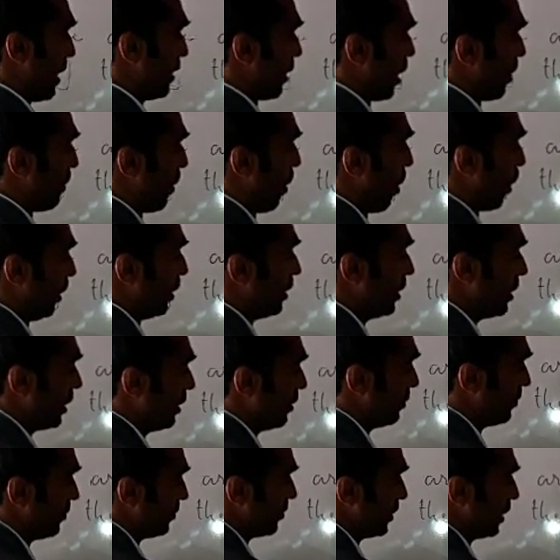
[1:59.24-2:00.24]
and a ball.
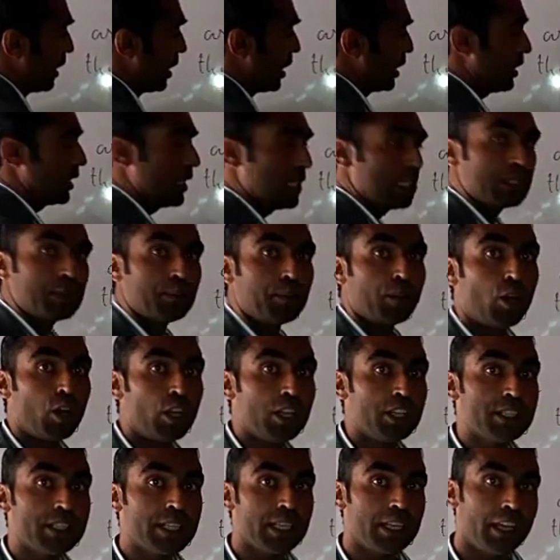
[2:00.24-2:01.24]
This
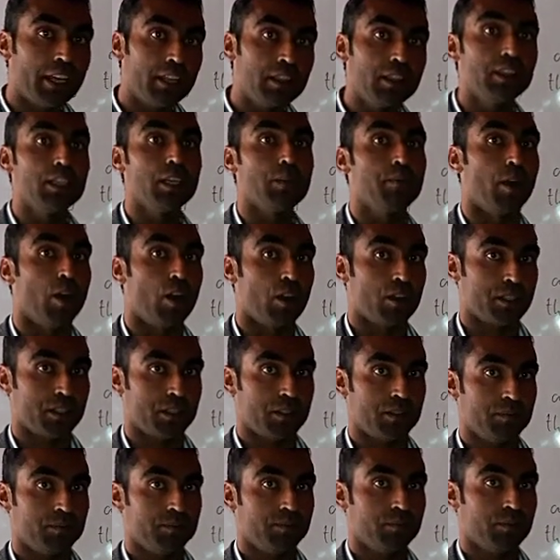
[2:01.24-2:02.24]
ball is in the
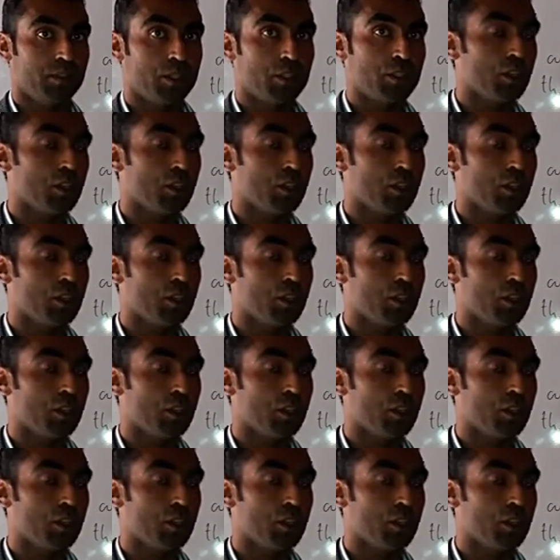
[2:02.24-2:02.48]
box.